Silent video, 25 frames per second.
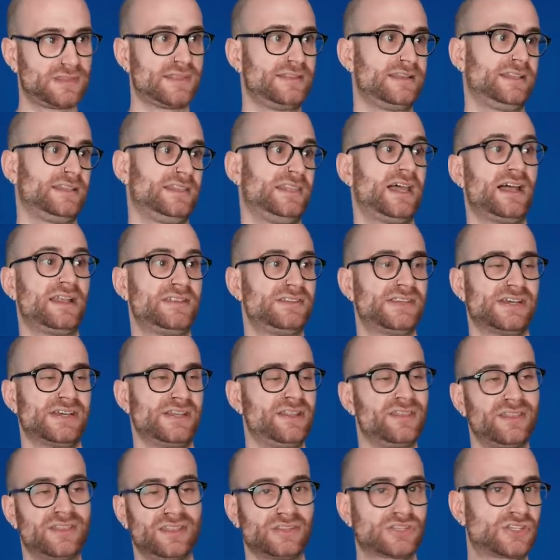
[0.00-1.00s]

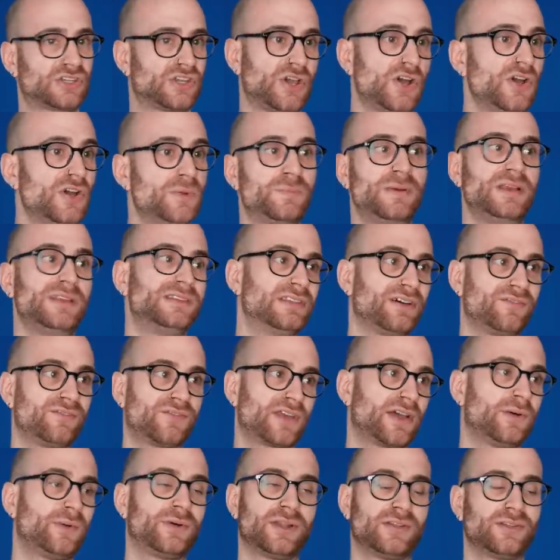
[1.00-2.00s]
London, this could be
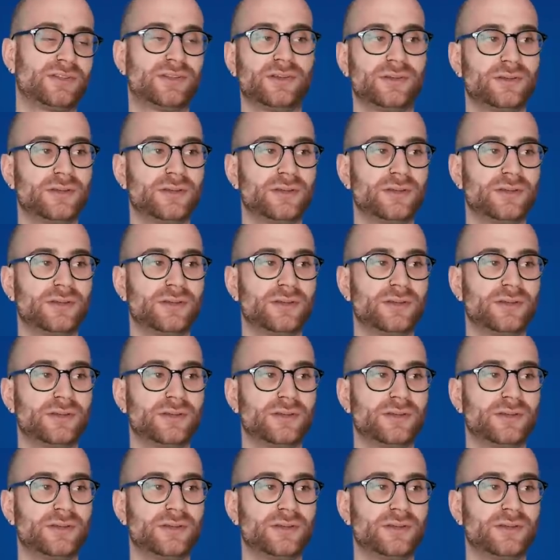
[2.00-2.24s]
something I want to